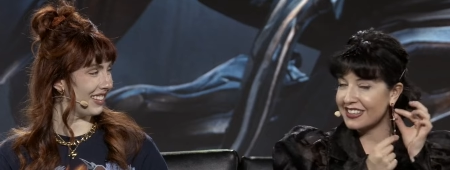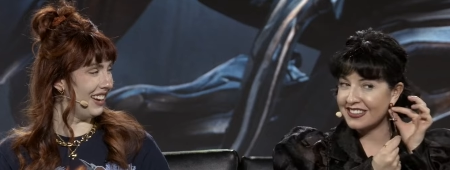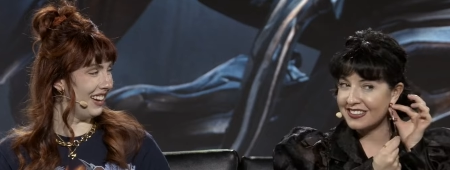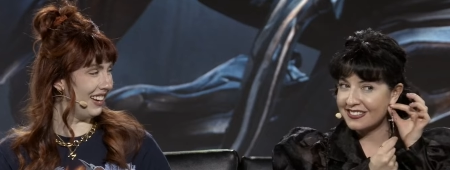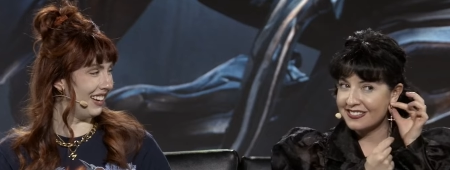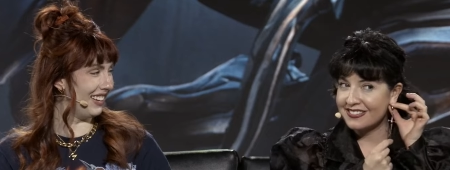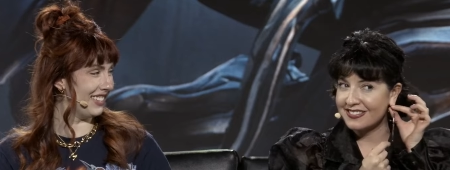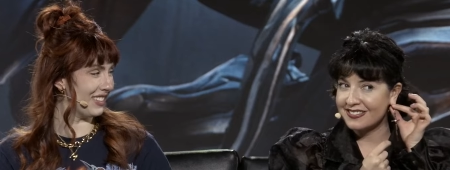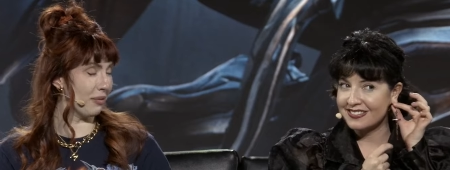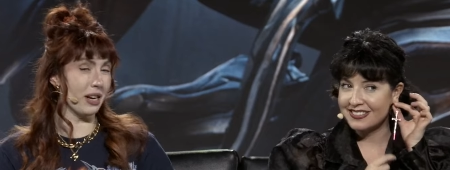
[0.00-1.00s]
Speaker 1: Uh,
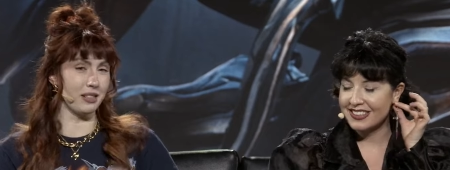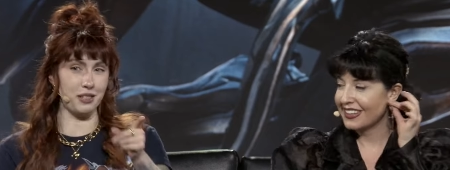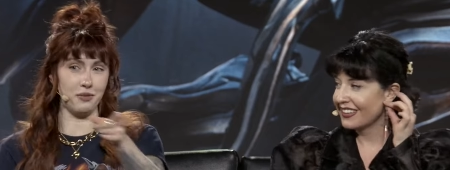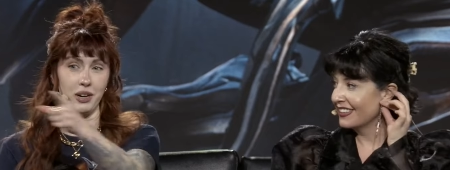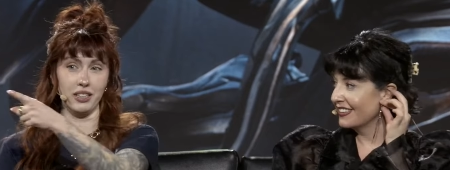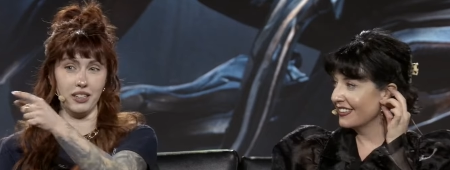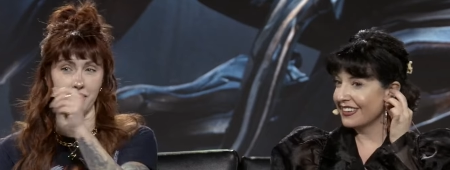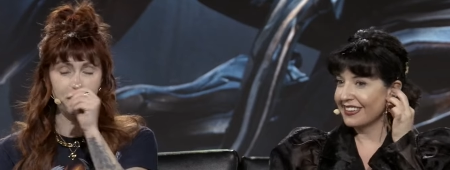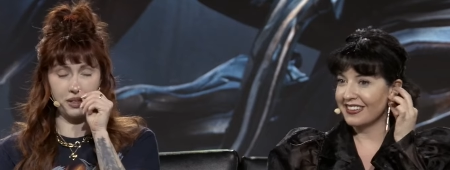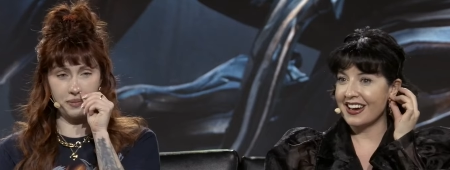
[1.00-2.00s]
Speaker 2: Someone else is wearing the
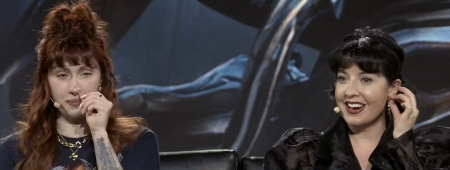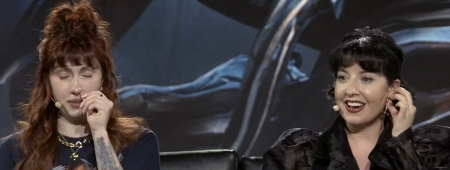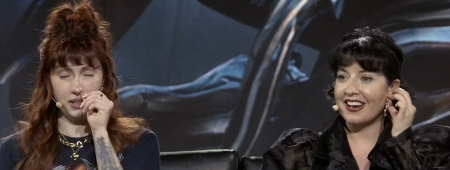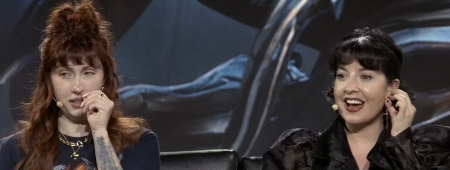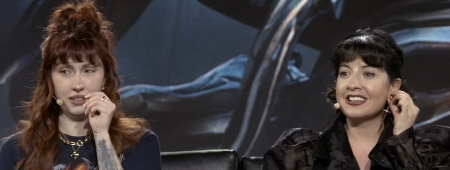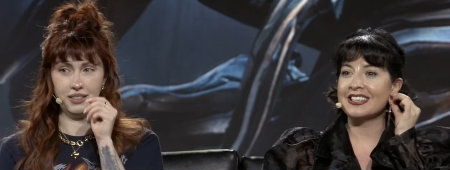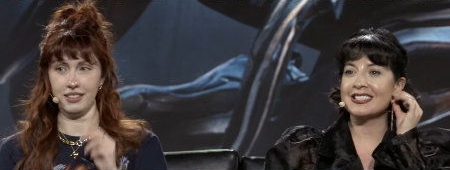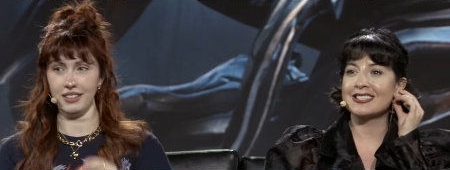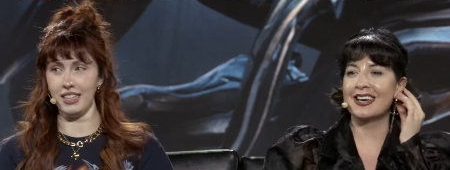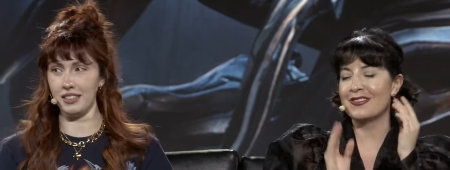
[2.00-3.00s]
other one. Yeah,
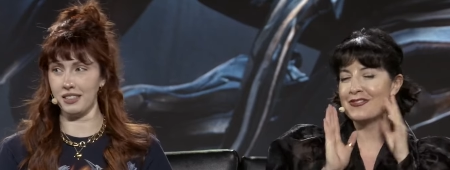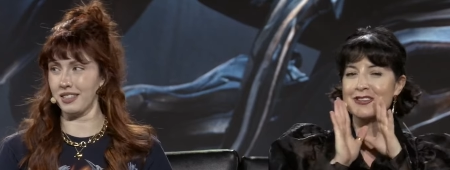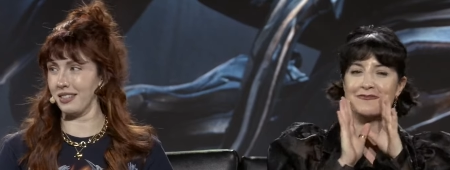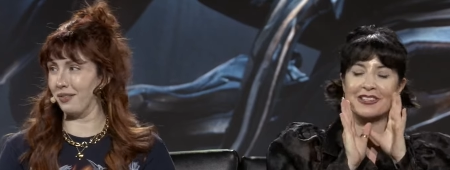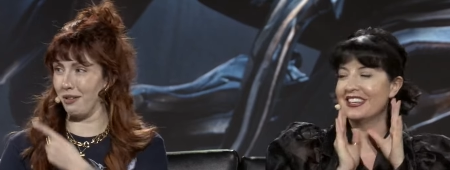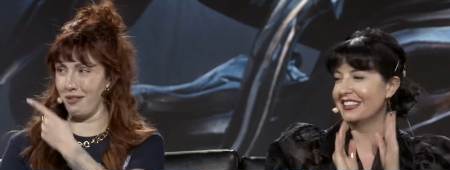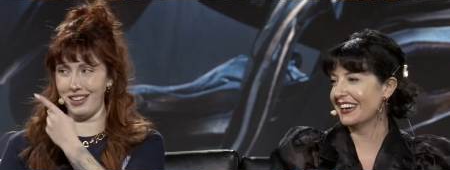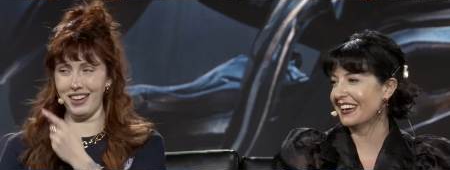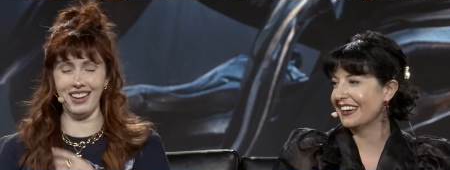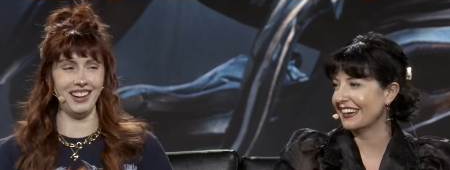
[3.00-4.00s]
Speaker 1: Alex. Alex is somewhere
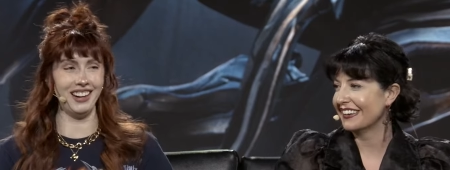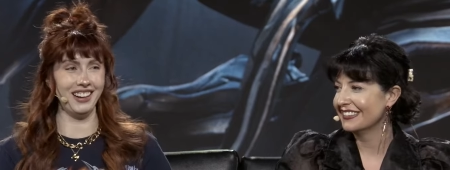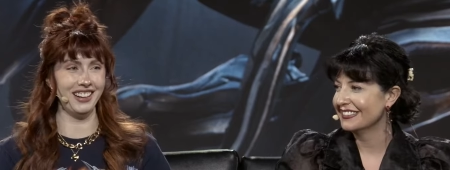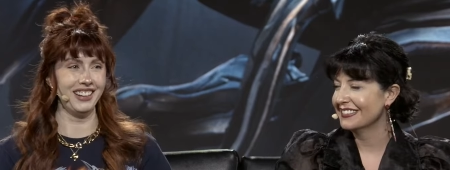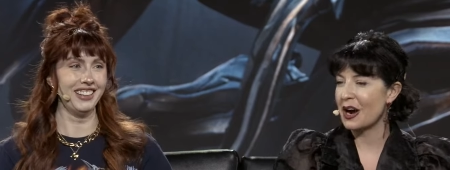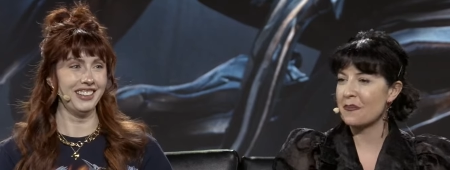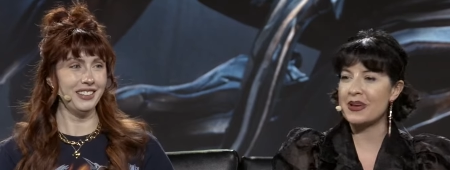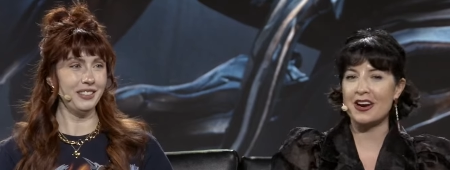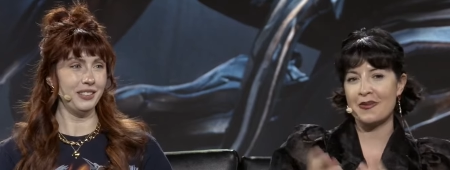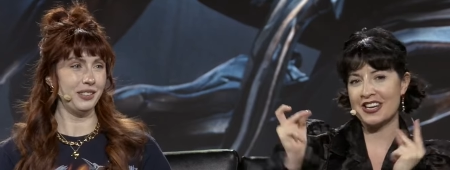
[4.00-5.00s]
leave. over there. Our
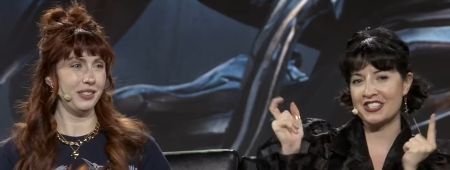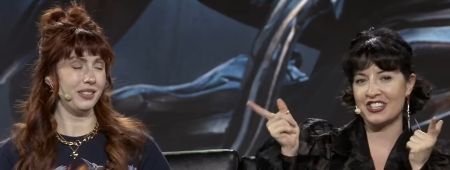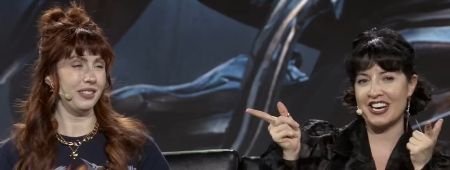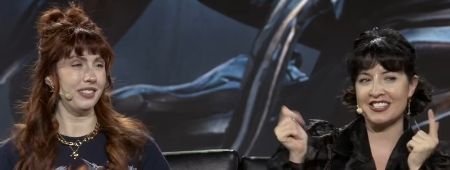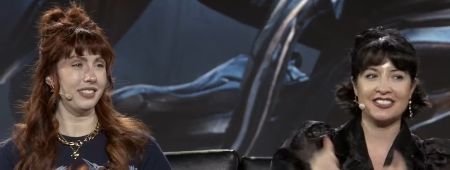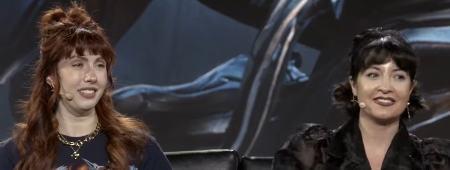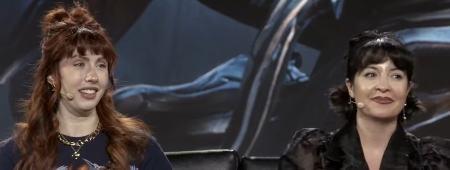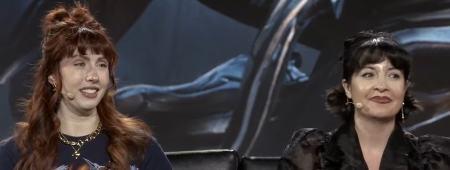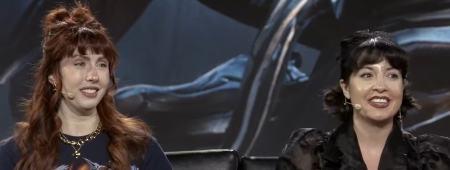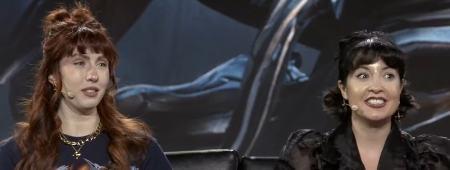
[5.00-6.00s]
PR manager has it.
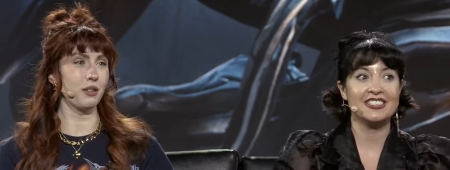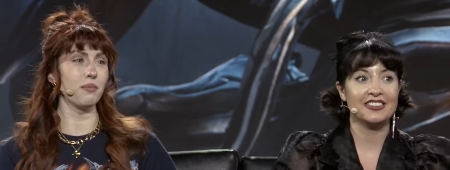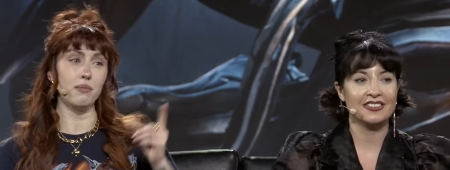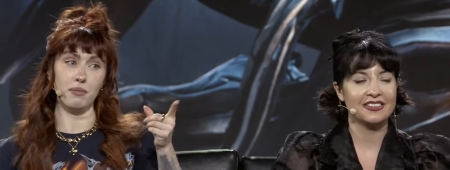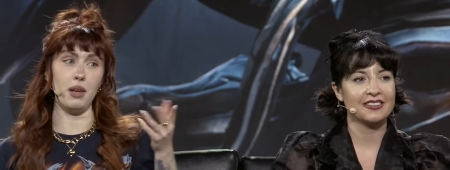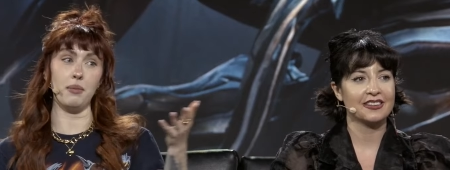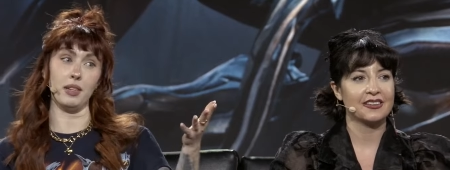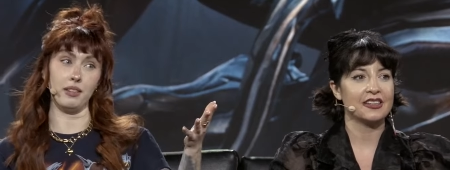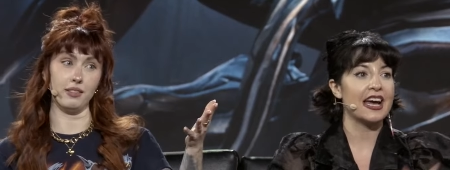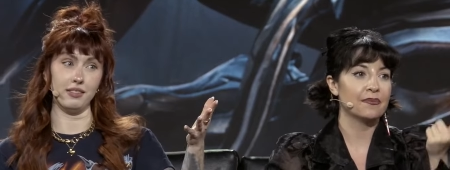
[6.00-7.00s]
Yeah. so
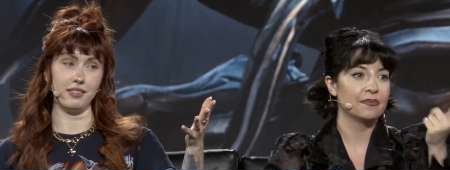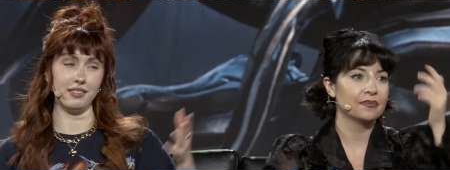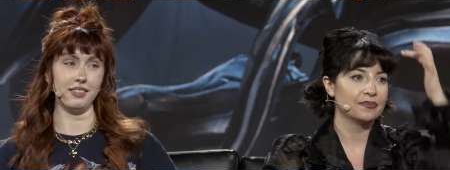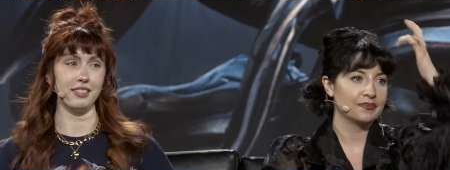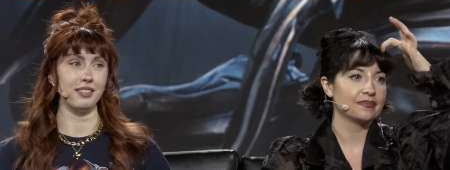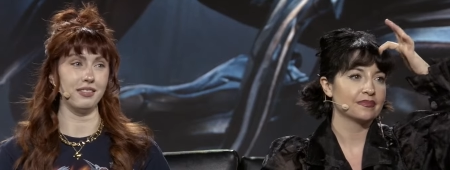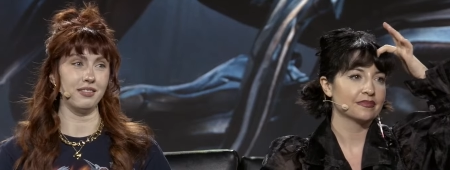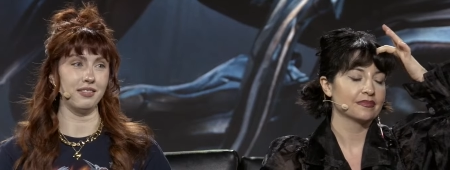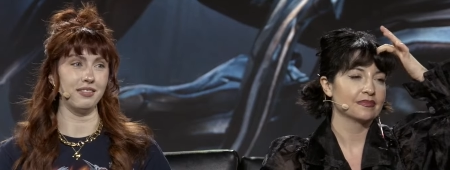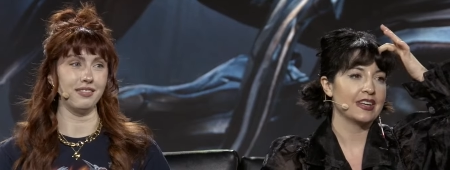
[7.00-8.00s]
maybe. Yeah.
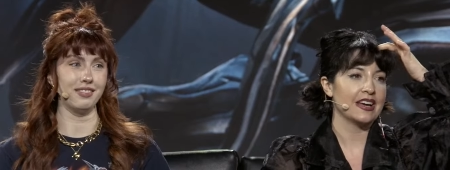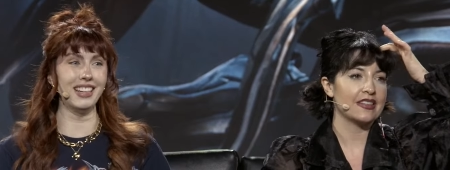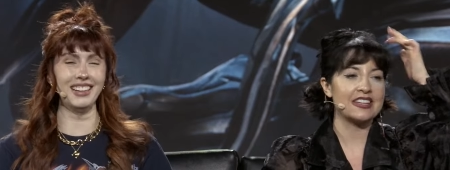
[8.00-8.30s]
Yeah,